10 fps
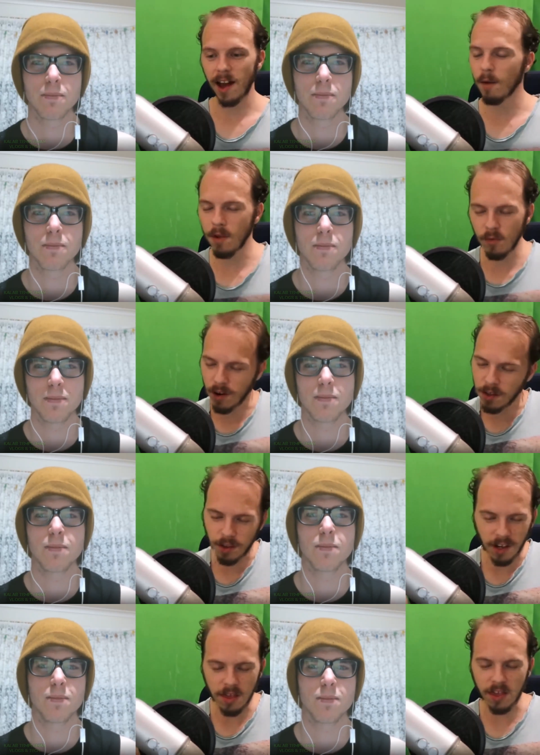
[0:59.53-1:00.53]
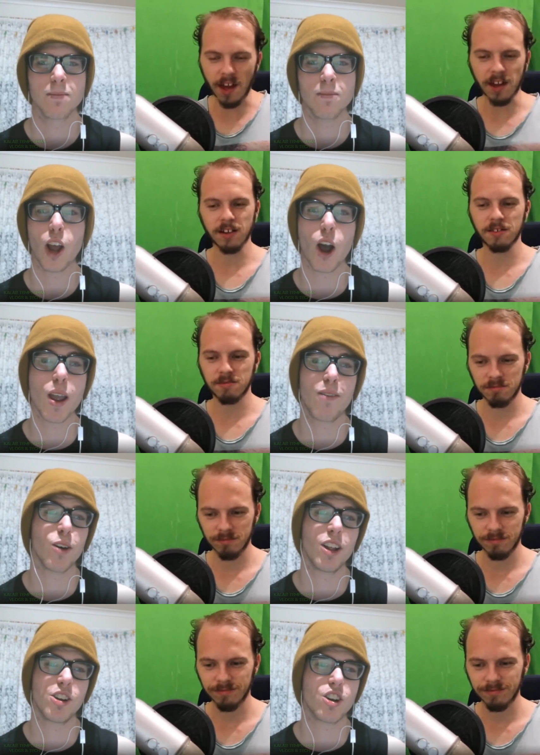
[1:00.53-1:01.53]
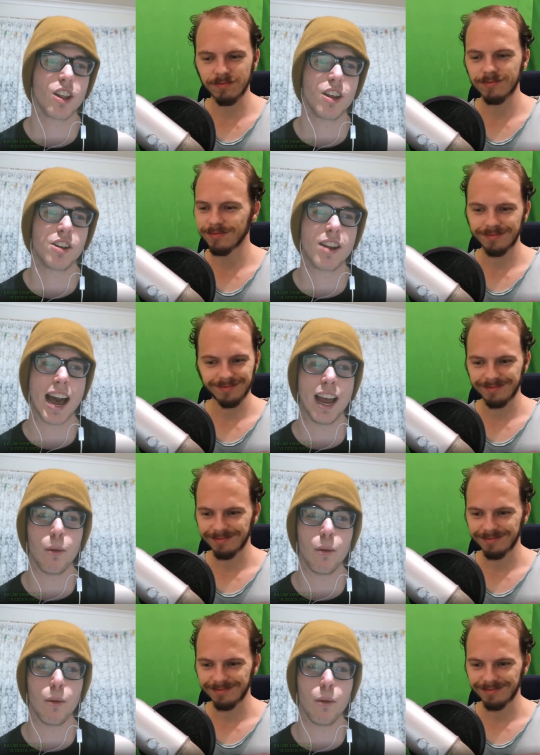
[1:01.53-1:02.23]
Speaker 1: with friends to this day.
Speaker 2: Oh yeah, friends to this day,